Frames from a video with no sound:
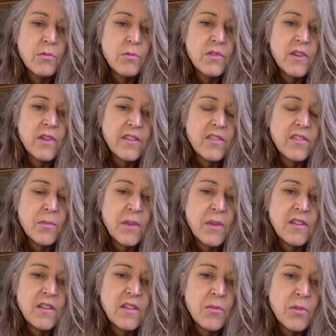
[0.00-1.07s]
likes to
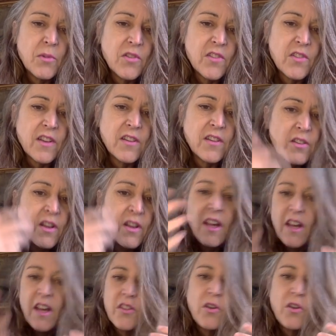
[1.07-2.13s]
maintain their motorcycle,
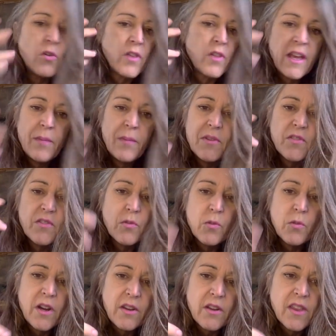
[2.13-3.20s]
the whole hip and
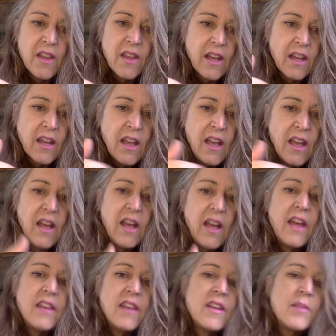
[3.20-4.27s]
square thing,
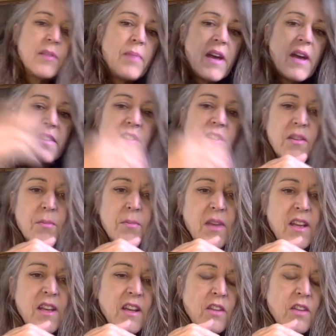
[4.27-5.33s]
and then back to the
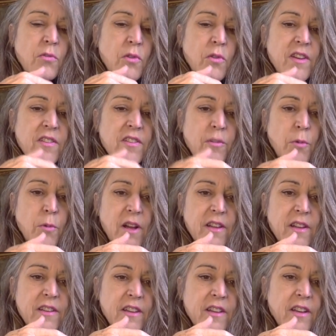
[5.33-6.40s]
meaning of what is
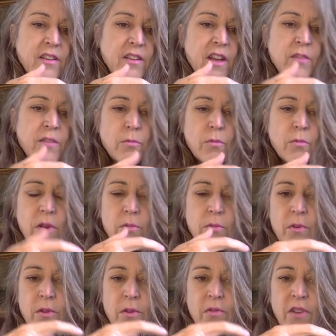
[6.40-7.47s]
quality, and
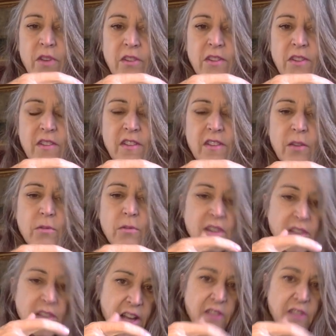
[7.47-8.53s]
and we figured this out with the
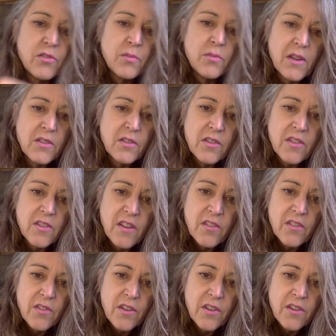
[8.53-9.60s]
classroom
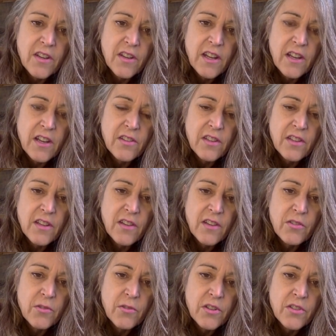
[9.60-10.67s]
exercise, figuring it out that
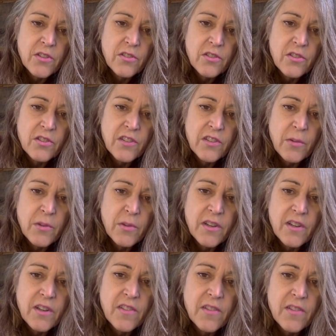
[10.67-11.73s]
everyone could tell what
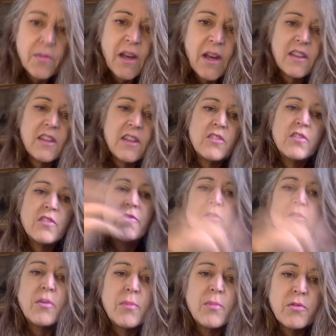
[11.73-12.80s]
it is, and back there to
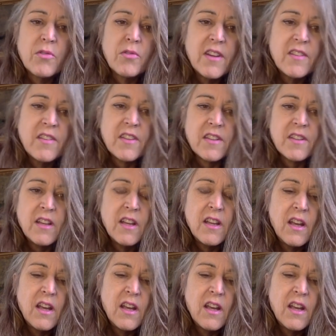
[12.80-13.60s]
formal reason